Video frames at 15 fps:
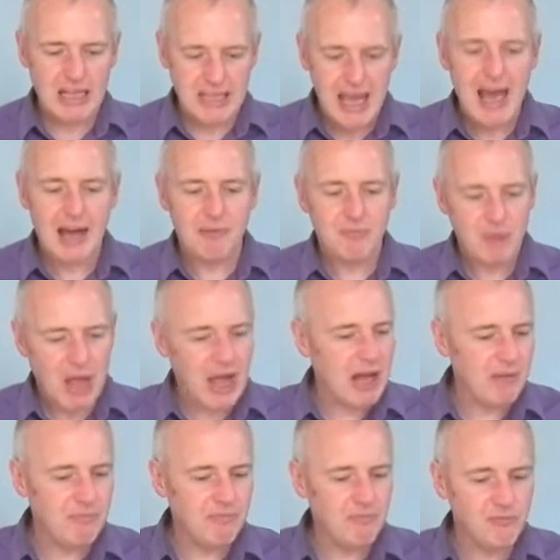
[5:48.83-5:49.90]

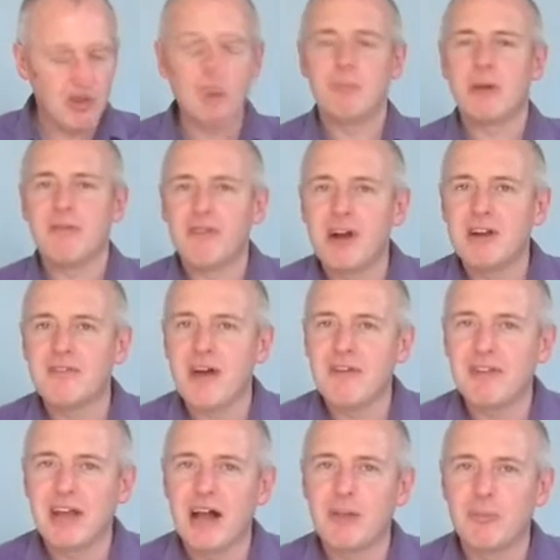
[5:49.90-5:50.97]
be afraid of
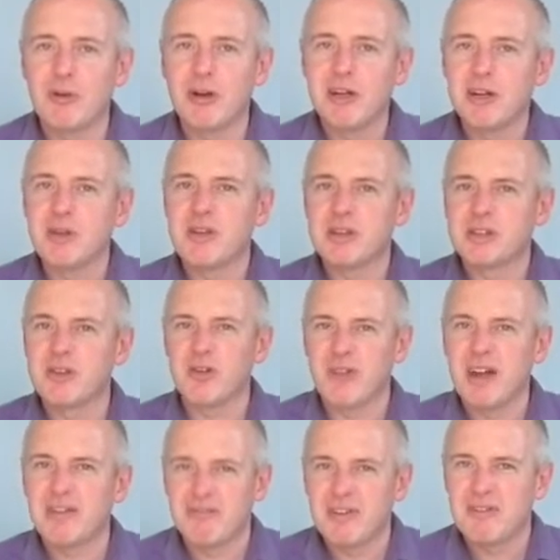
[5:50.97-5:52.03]
having Albarino that's sort of
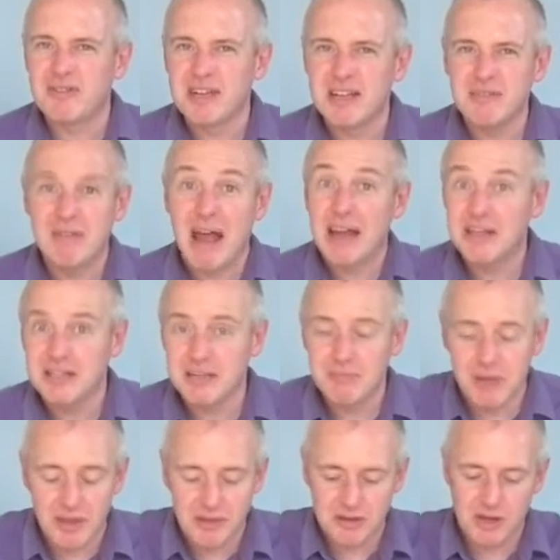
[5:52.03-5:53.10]
like 15,
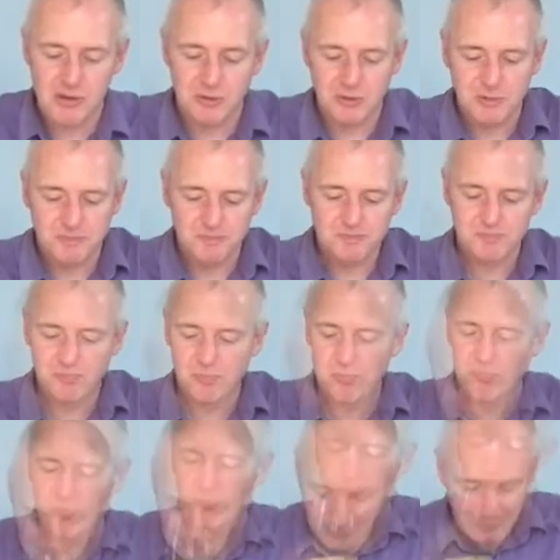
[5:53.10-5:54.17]
18 months old.
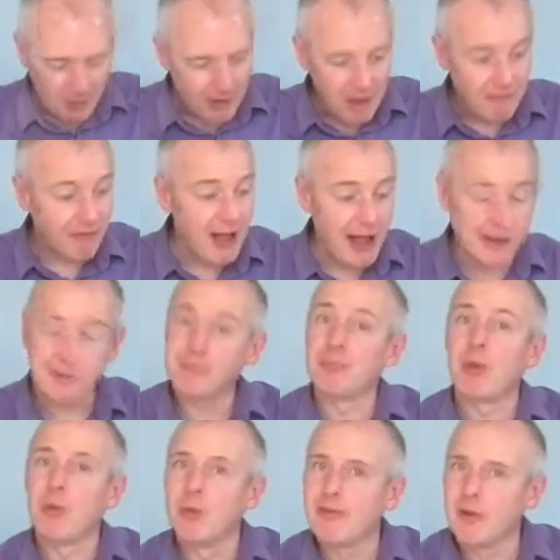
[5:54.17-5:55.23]
In fact,
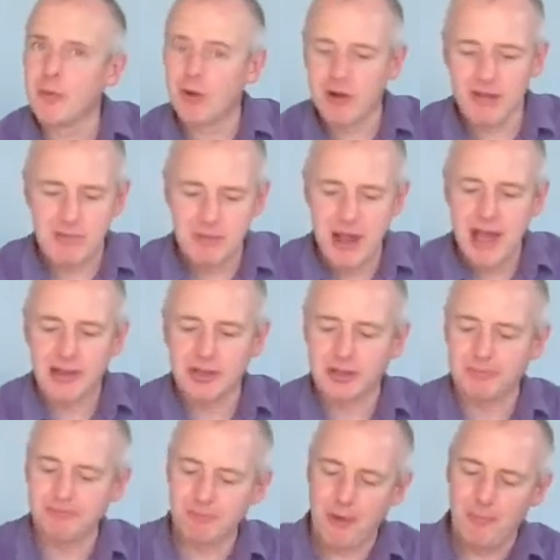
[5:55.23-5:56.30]
we've got one of them
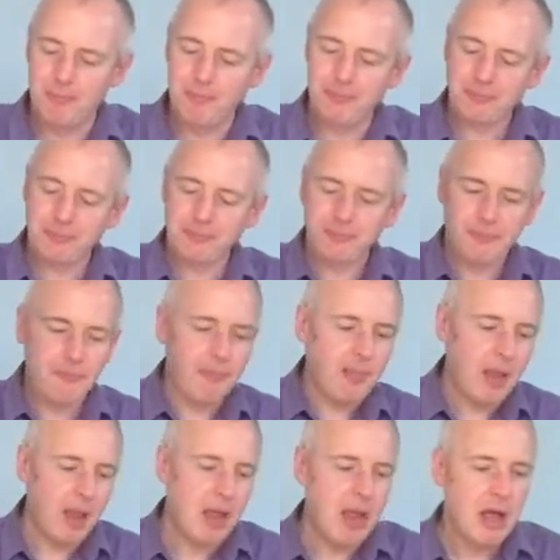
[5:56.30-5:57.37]
next.
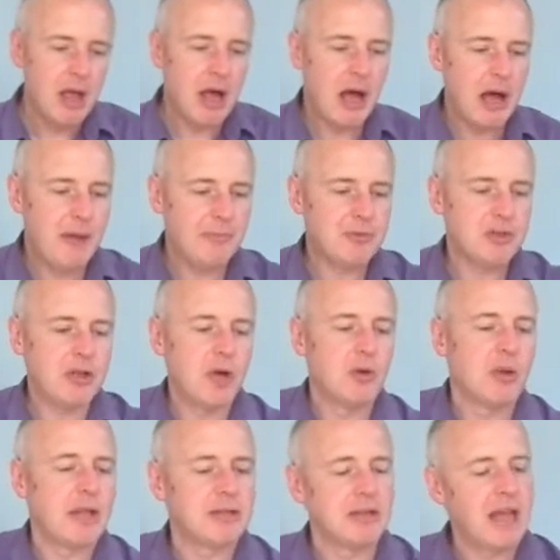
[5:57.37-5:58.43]

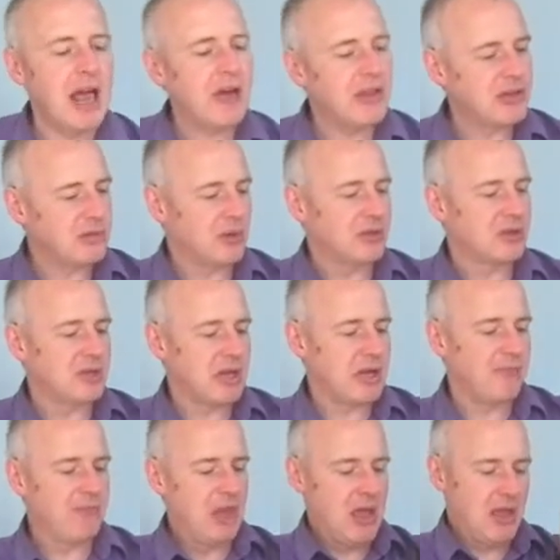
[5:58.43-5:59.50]
So let's see how this one's
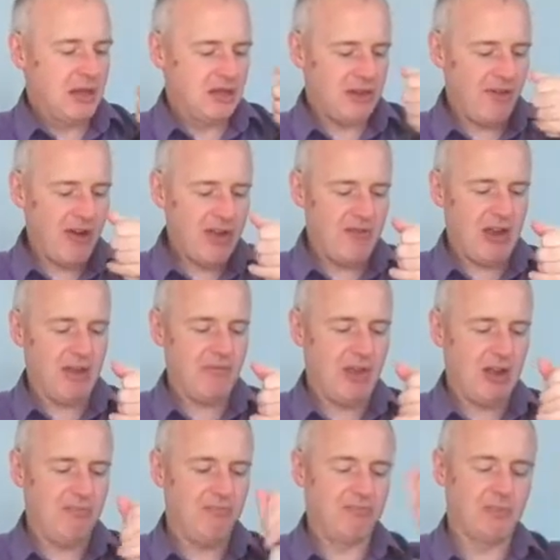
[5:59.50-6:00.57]

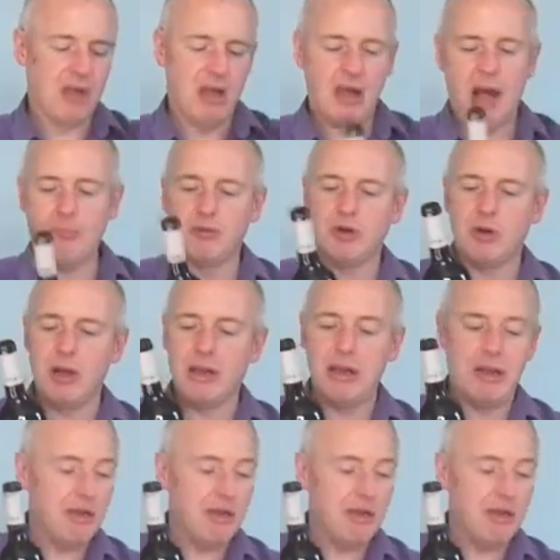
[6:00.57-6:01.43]
surviving. I'm sure